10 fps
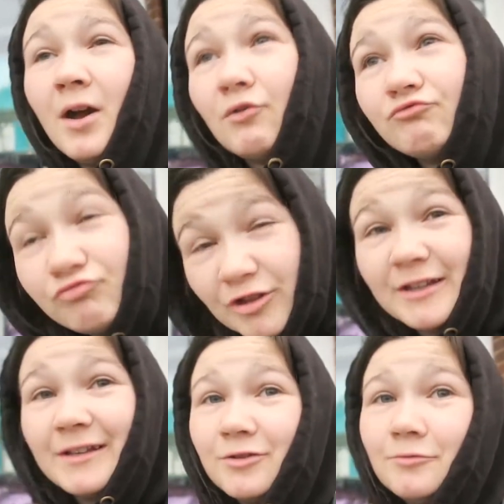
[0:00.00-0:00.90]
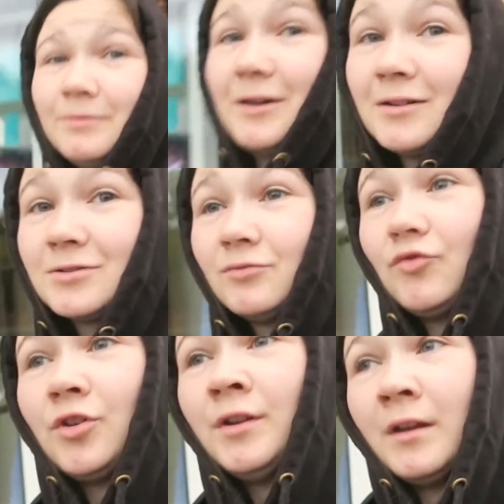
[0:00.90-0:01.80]
I really couldn't be asked to
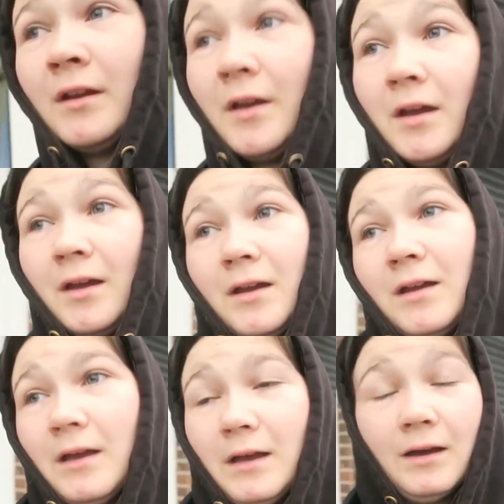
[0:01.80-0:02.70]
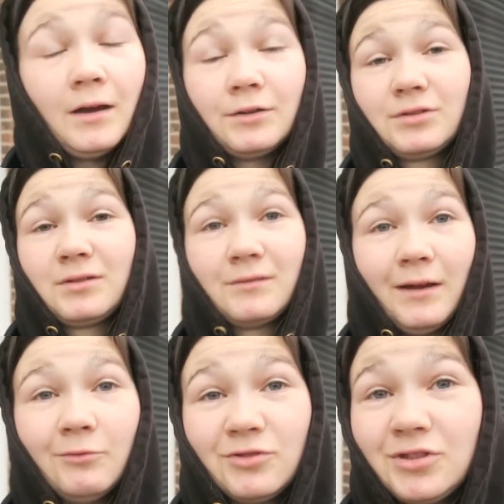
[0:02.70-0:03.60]
run. Uh, I just
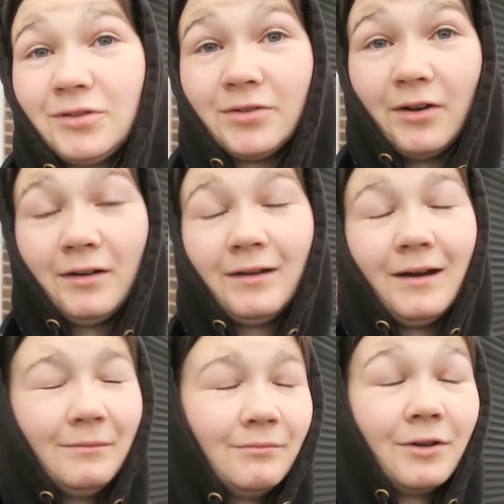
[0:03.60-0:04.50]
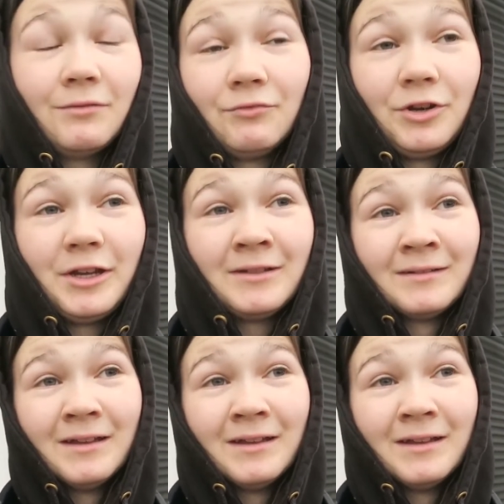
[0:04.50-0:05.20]
I was too tired, like I'm not running.